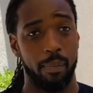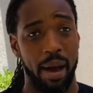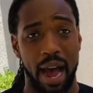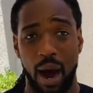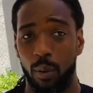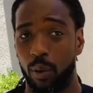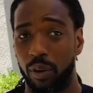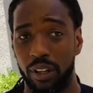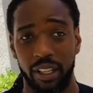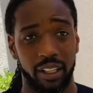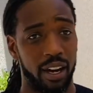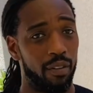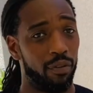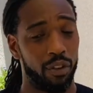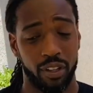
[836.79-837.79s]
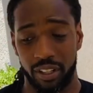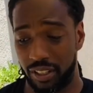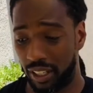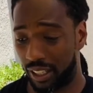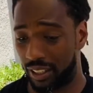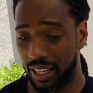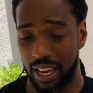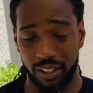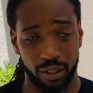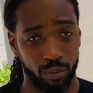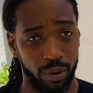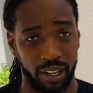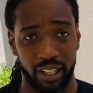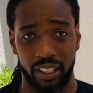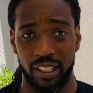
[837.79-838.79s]
power and comfort and success and
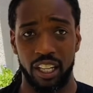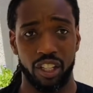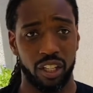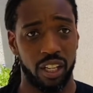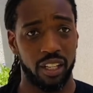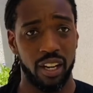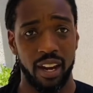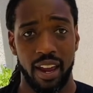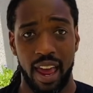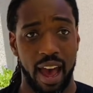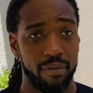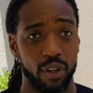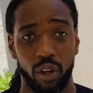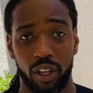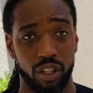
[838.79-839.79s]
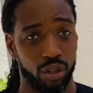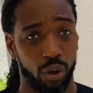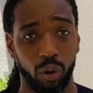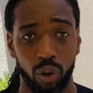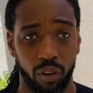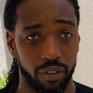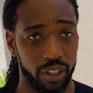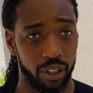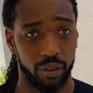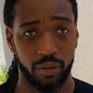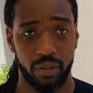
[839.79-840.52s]
recognition have no control over you.